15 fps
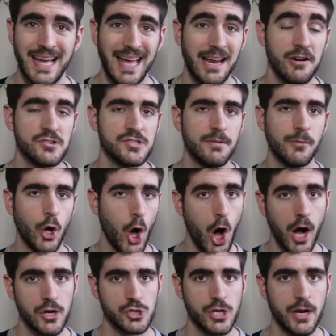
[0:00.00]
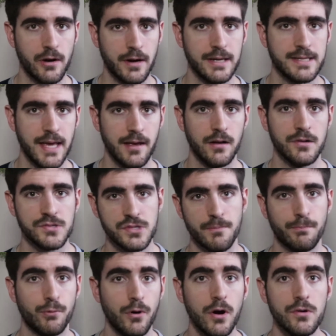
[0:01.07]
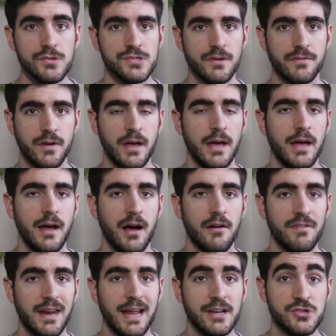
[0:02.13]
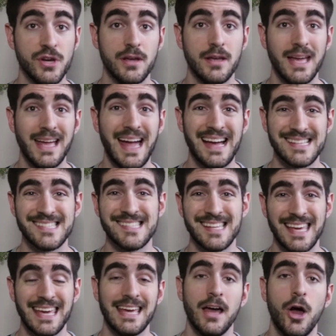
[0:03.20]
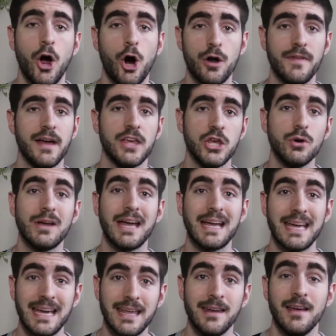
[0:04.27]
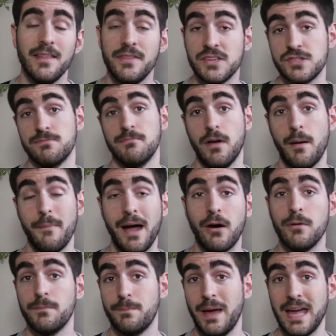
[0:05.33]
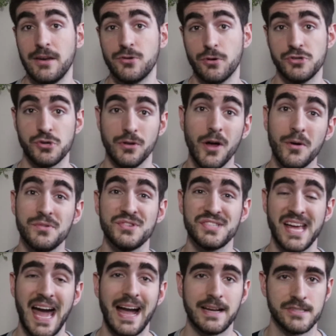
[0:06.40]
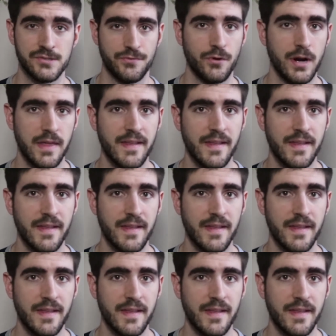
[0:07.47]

Here's some cautionary tales. The pros of NHSC are that you can get this amount paid towards your loans tax-free.